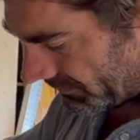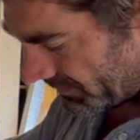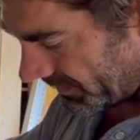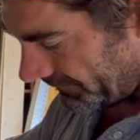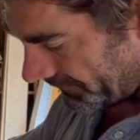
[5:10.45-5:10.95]

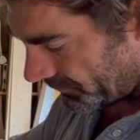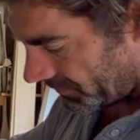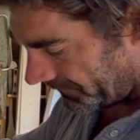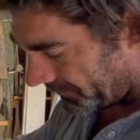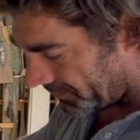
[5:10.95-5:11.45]
skiff,
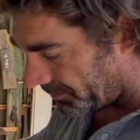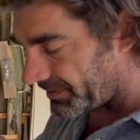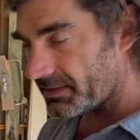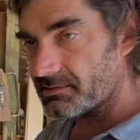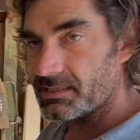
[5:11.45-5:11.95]
12-foot
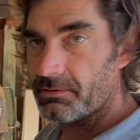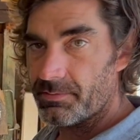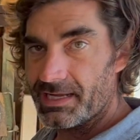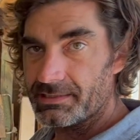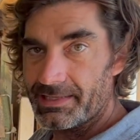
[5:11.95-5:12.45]
OB. So now we're
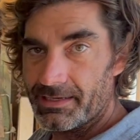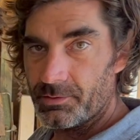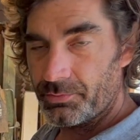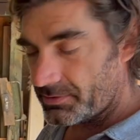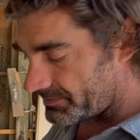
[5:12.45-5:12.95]
back to that
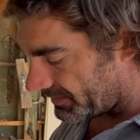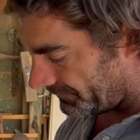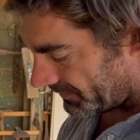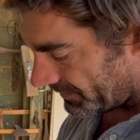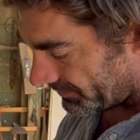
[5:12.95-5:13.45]
outboard skiff again.